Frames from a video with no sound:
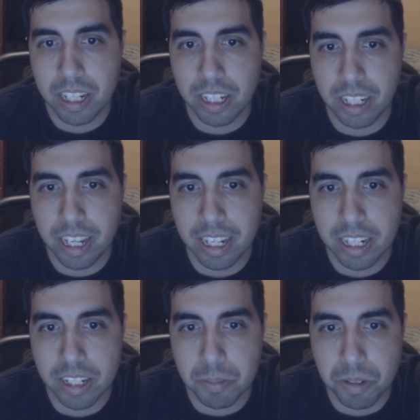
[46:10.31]
hit the like
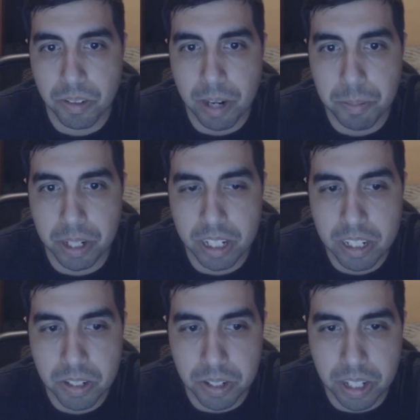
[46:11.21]
and subscribe
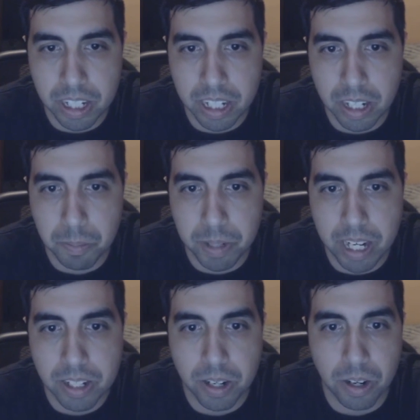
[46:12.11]
button so you can get
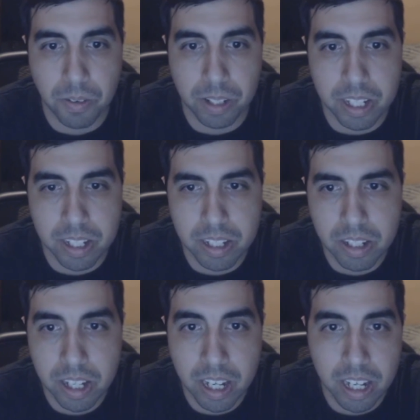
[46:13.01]
updates on our
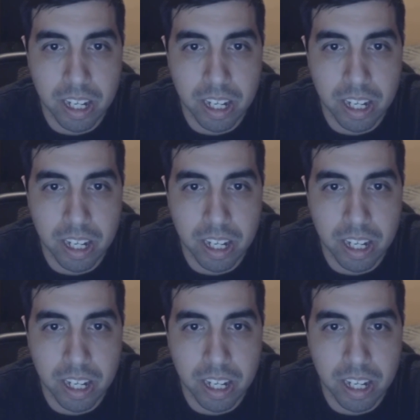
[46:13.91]
releases.